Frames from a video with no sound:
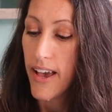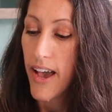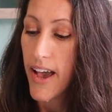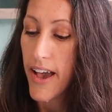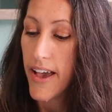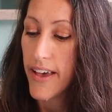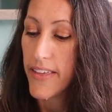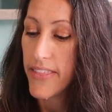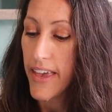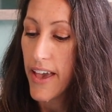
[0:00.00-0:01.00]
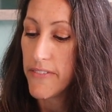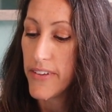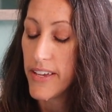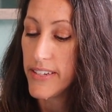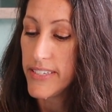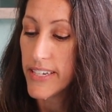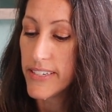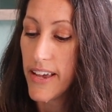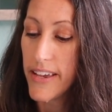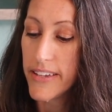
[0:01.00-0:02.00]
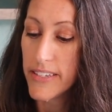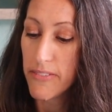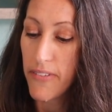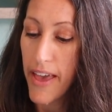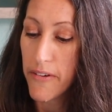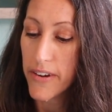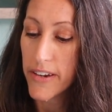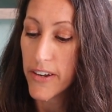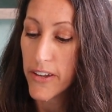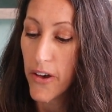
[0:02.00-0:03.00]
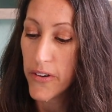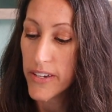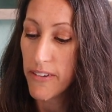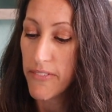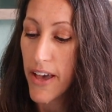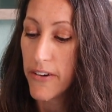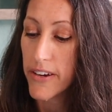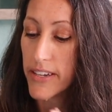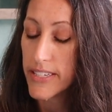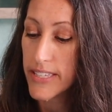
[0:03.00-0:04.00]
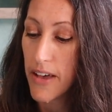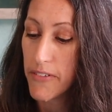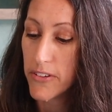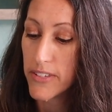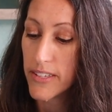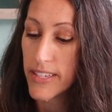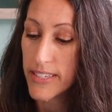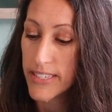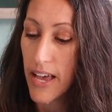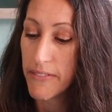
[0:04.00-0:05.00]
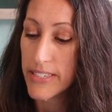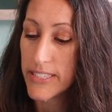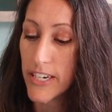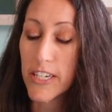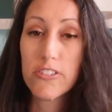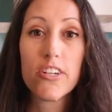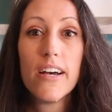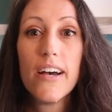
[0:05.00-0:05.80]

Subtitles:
They have a tig nut flour, coconut flour, cassava starch.